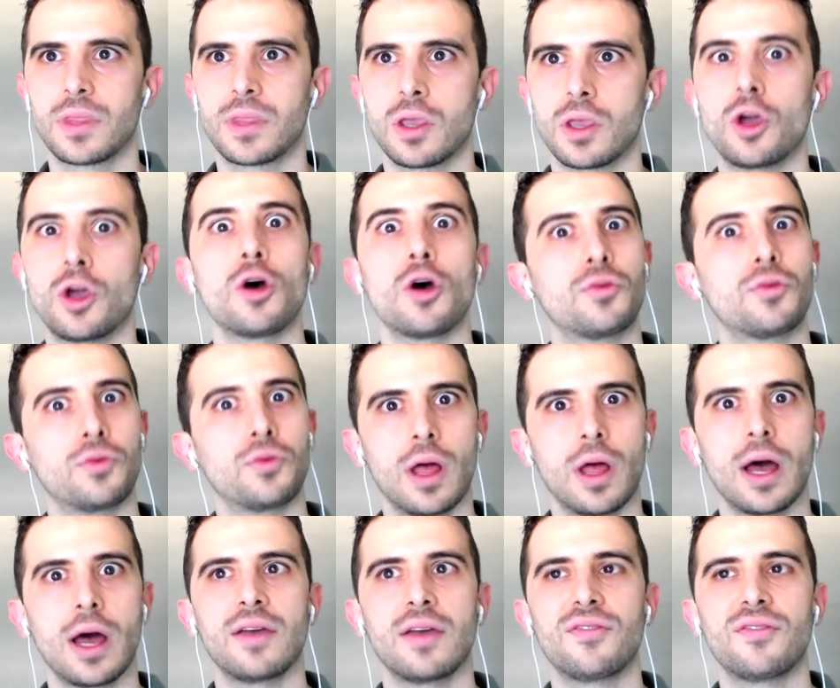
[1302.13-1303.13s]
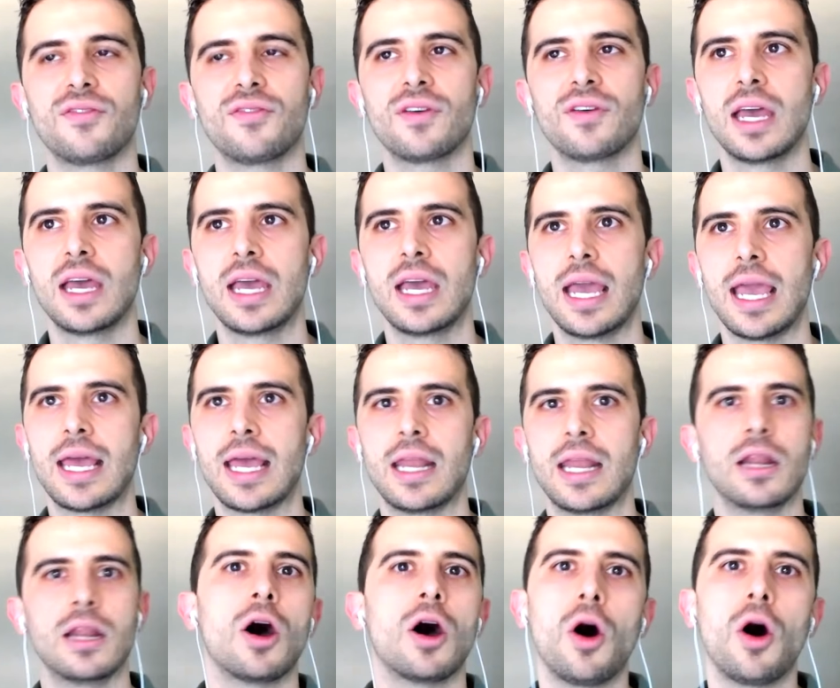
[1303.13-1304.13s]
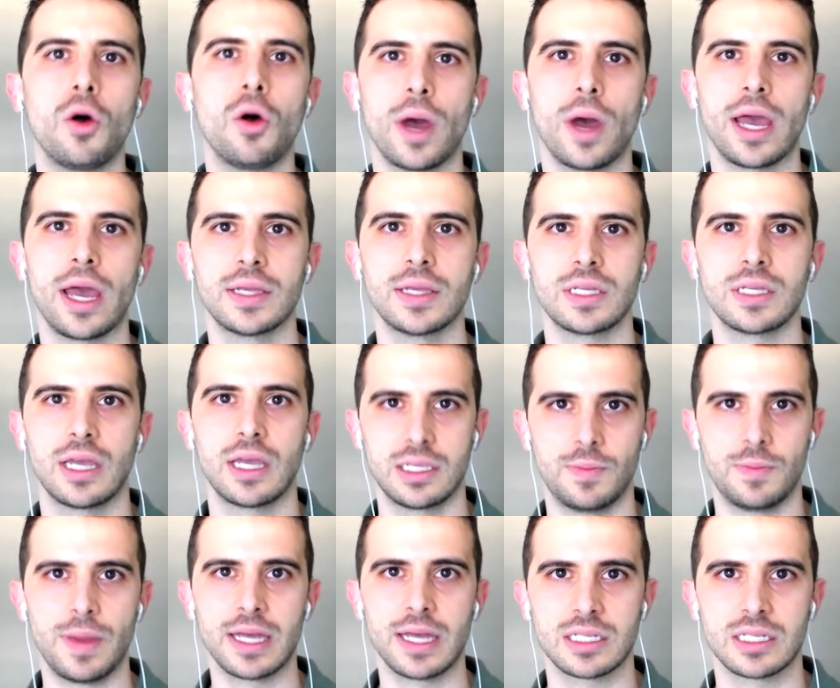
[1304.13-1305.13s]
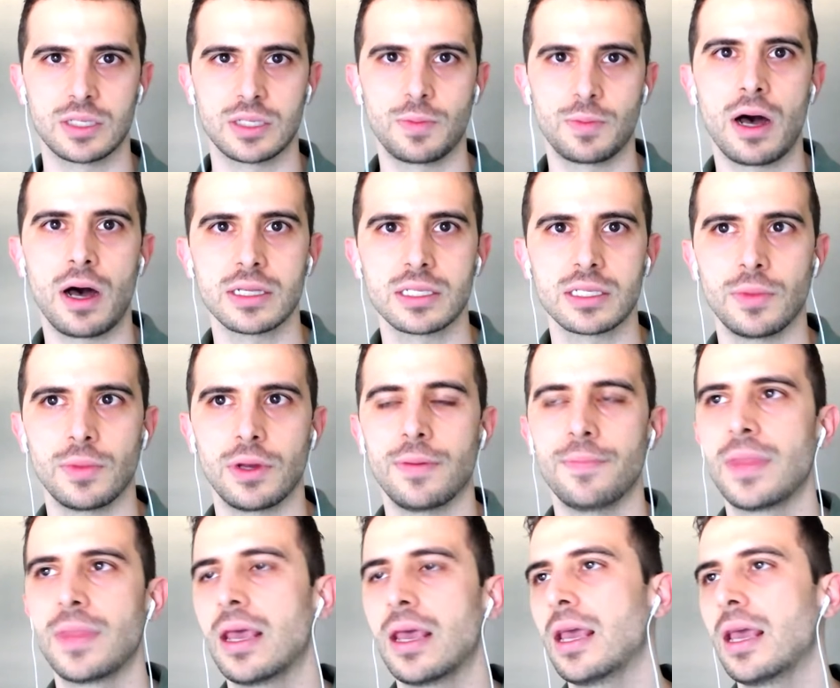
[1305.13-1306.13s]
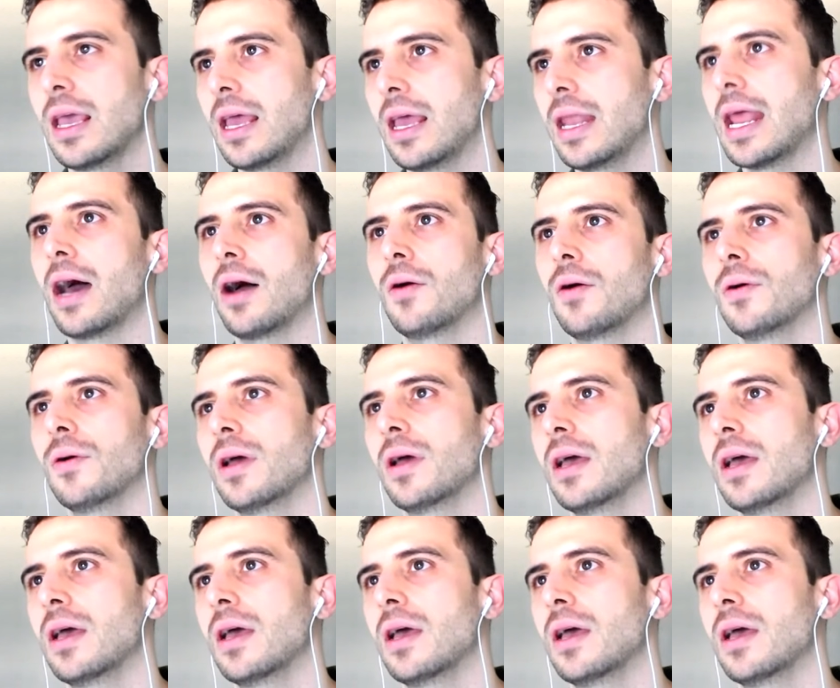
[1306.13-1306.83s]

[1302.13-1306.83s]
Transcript: go through life in all ways as best as possible. Now, am